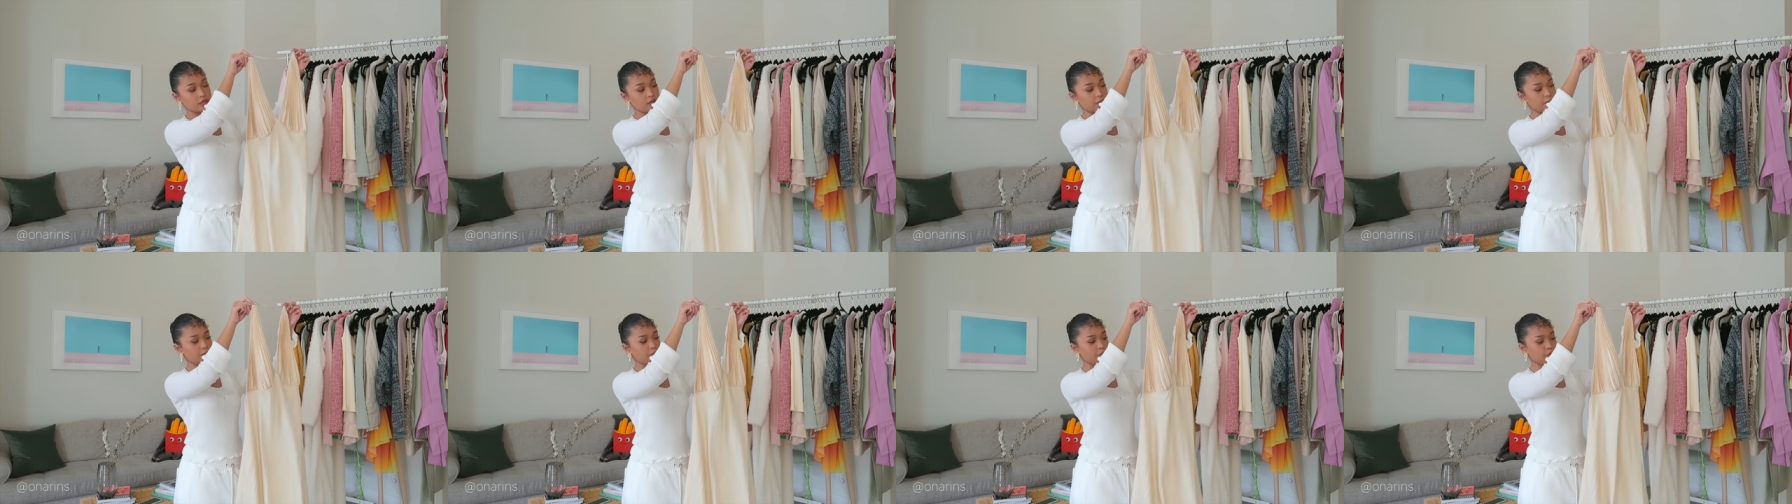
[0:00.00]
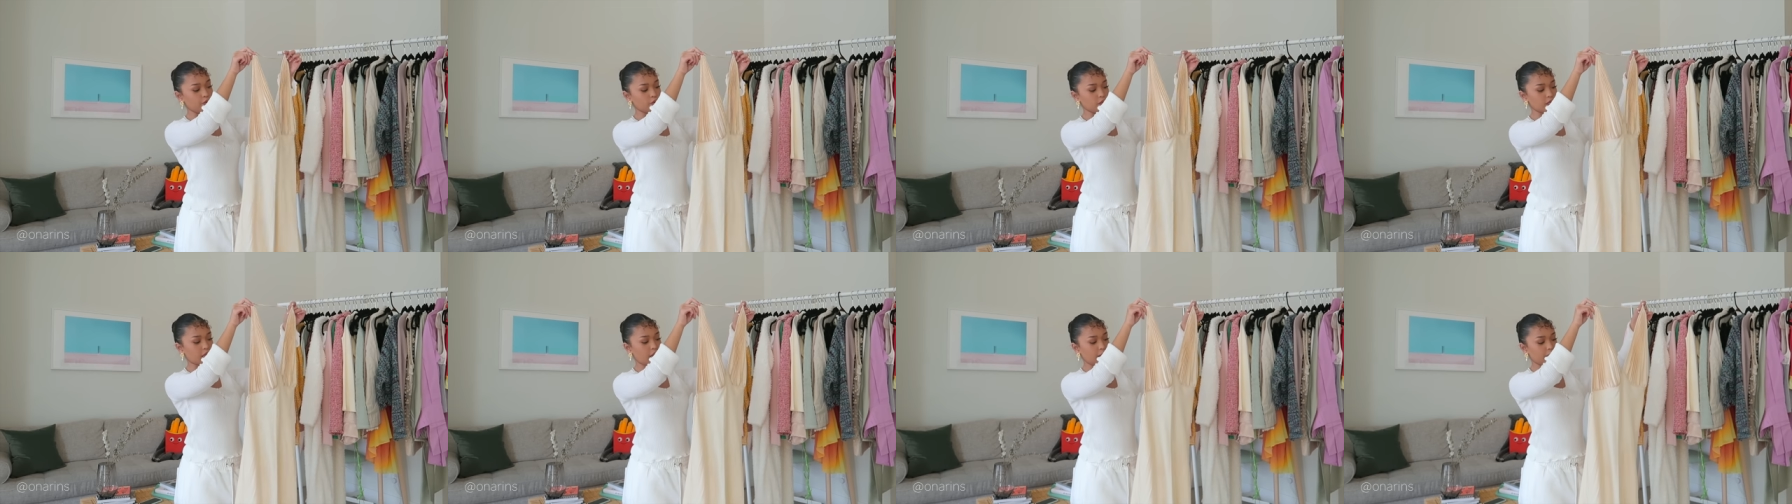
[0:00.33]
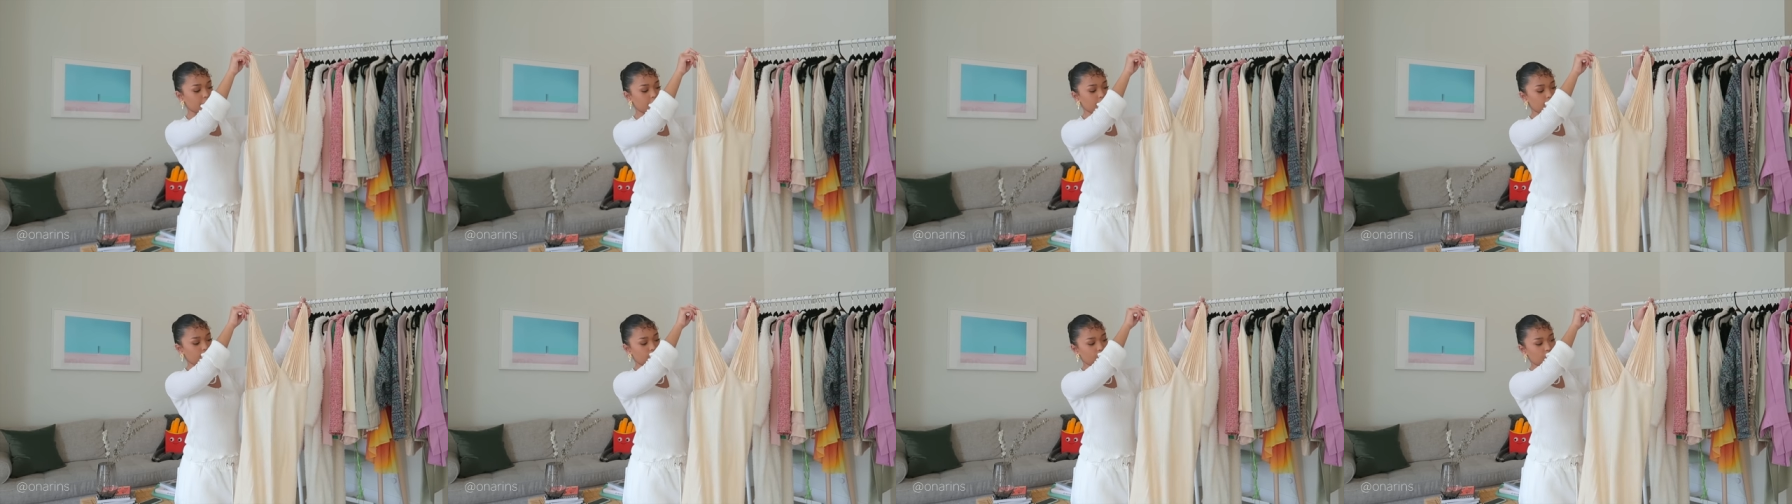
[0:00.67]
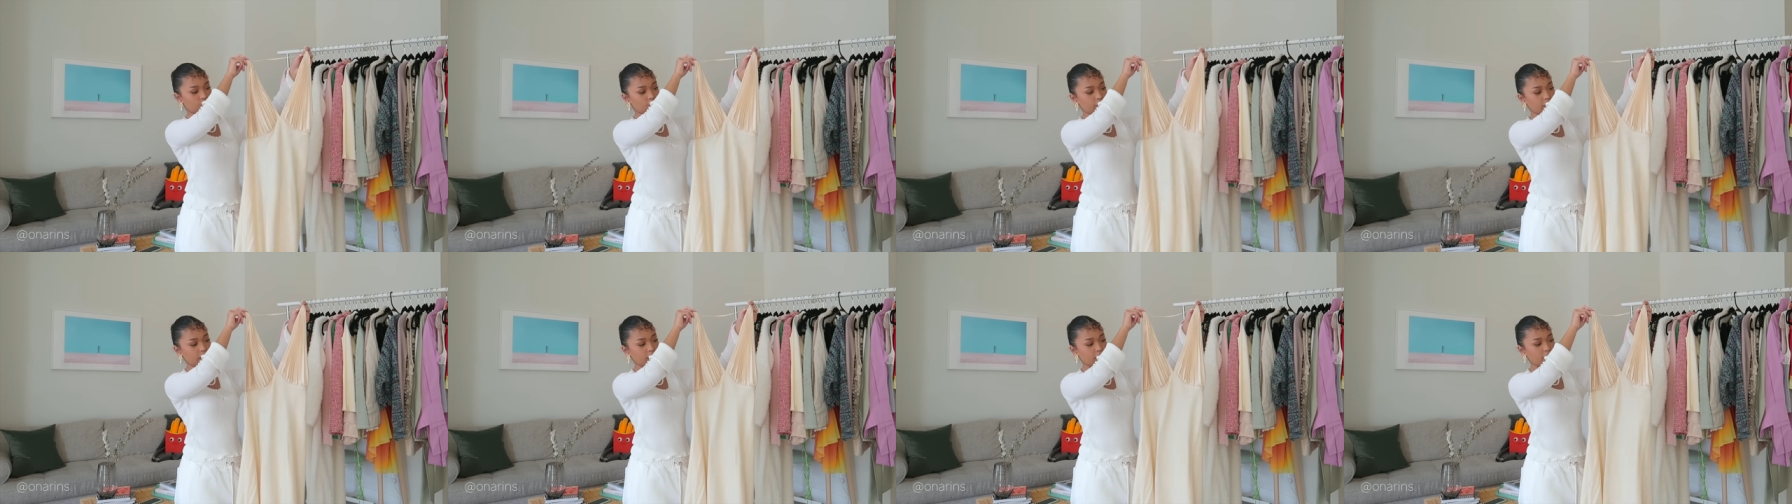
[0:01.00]
simple type of
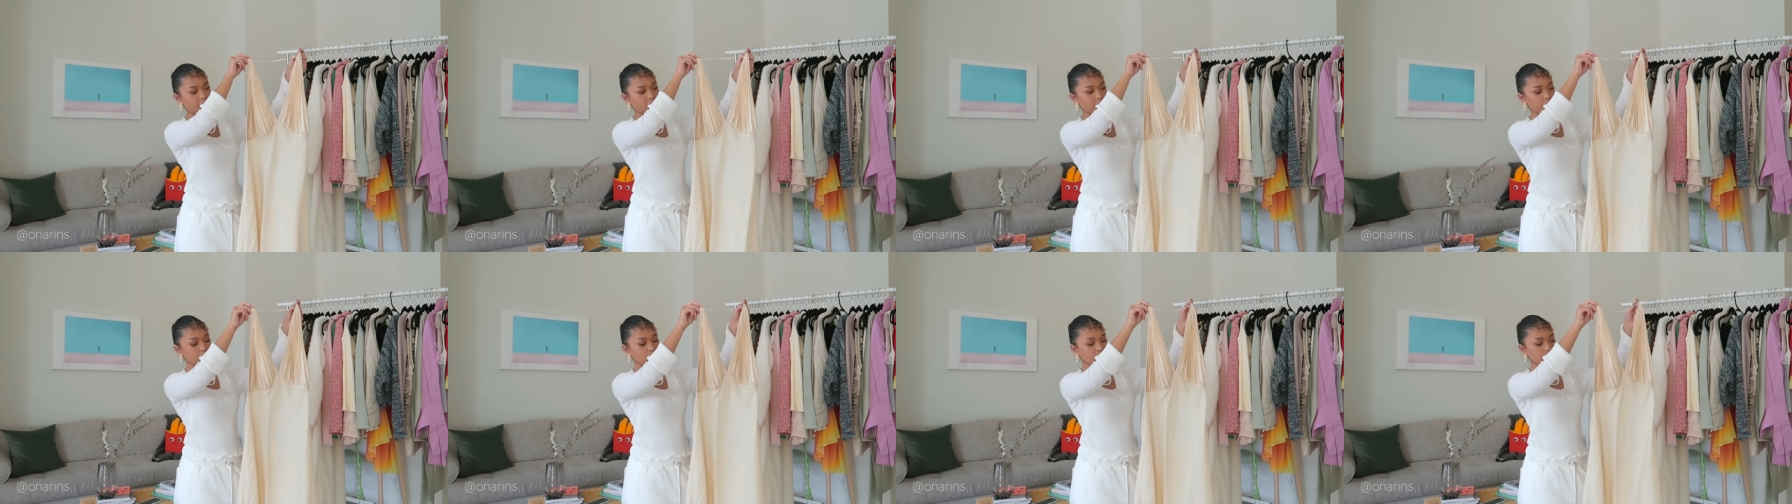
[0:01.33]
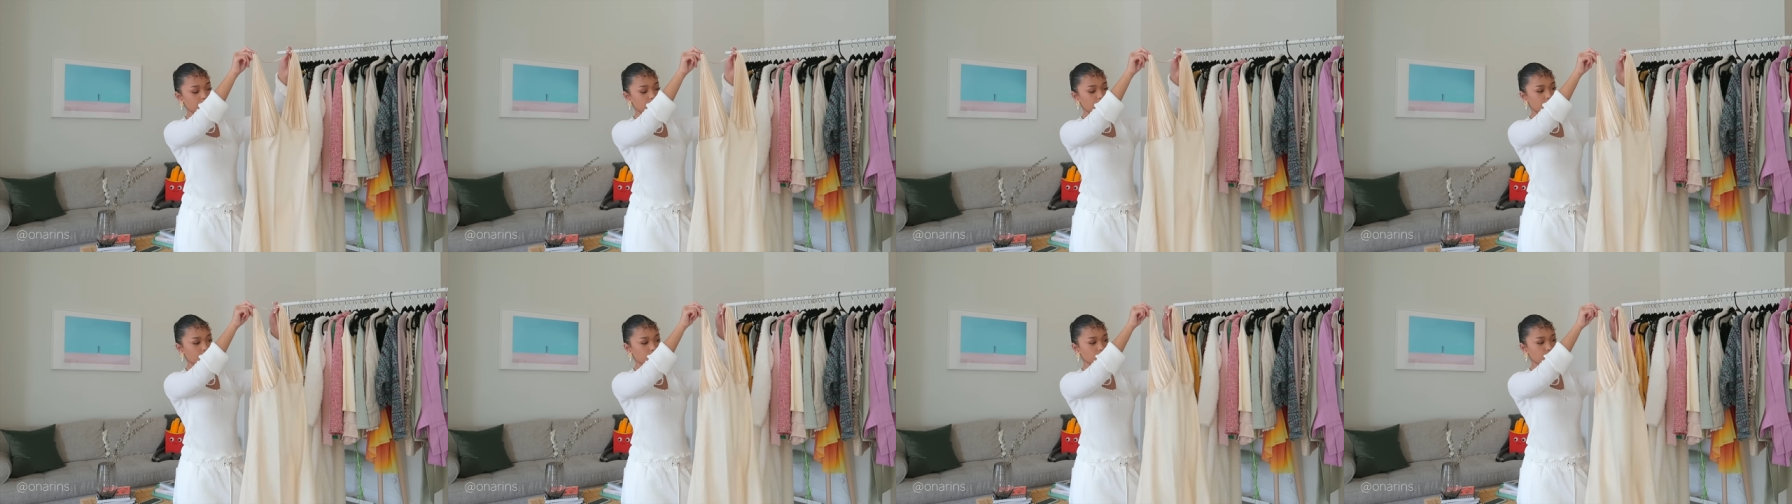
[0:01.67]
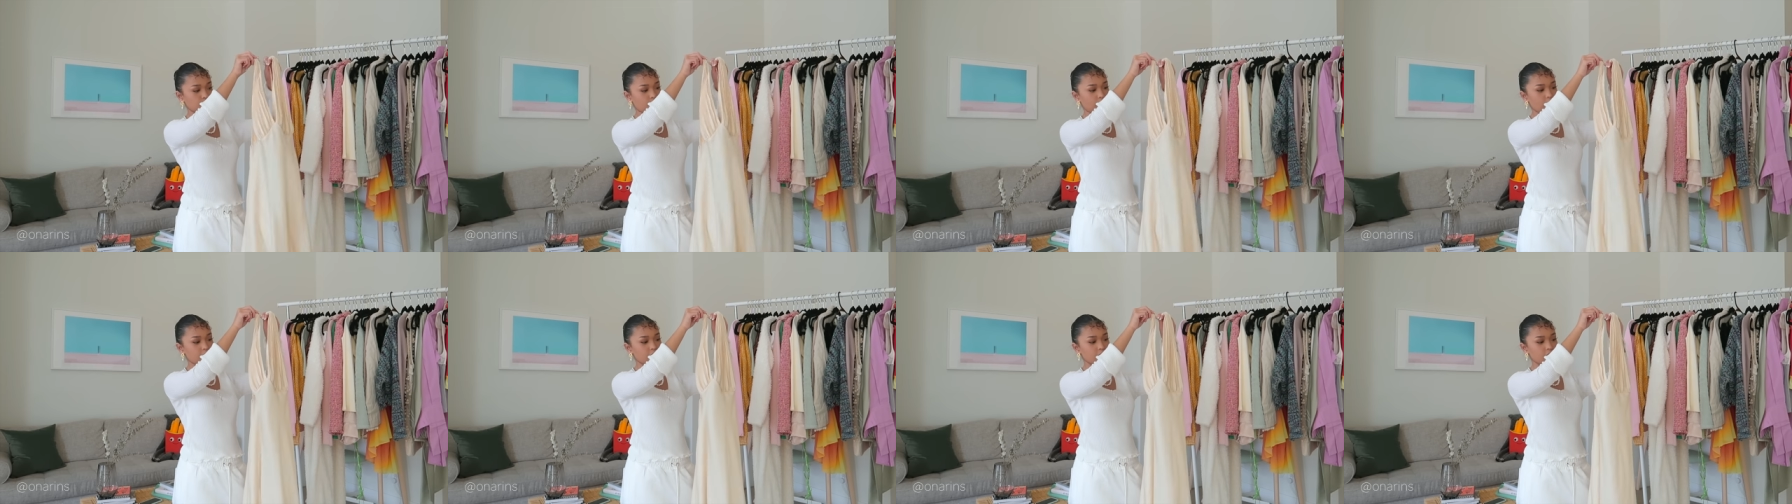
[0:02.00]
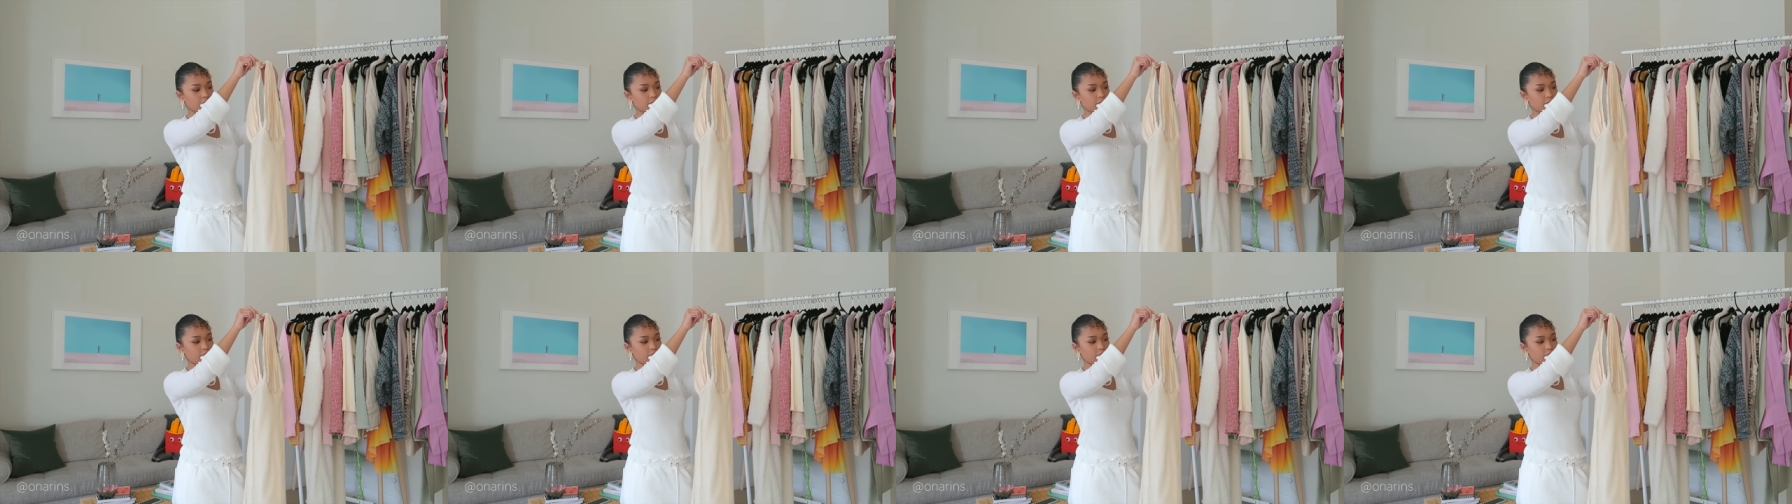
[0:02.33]
cream silk dress,